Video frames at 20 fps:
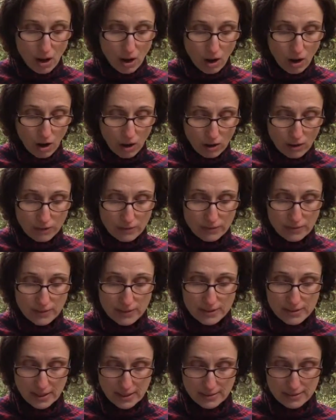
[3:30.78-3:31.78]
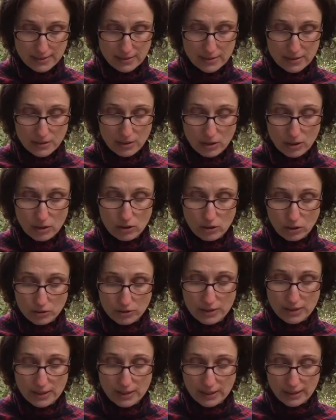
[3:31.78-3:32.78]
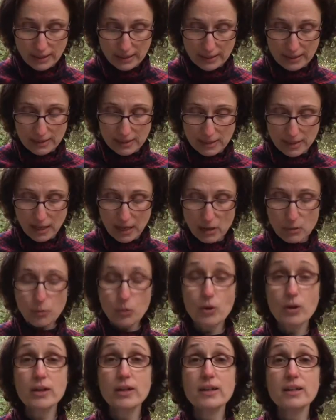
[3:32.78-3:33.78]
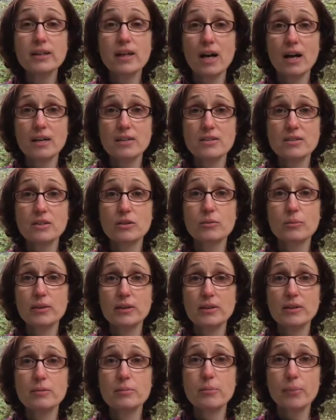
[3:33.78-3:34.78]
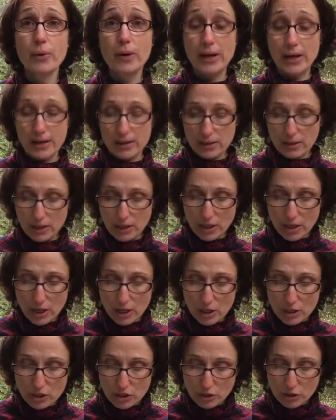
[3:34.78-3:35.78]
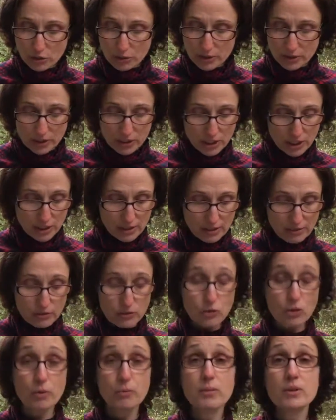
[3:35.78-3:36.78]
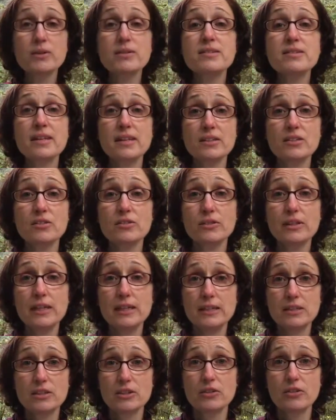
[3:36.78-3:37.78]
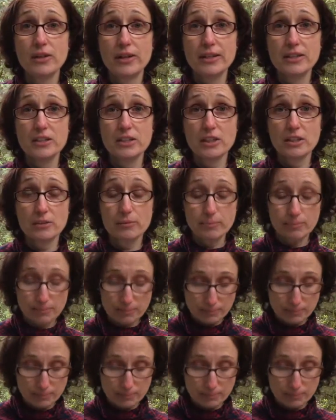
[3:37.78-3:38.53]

All of our senses are closely linked and work in concert with the brain to achieve normal sensory integration.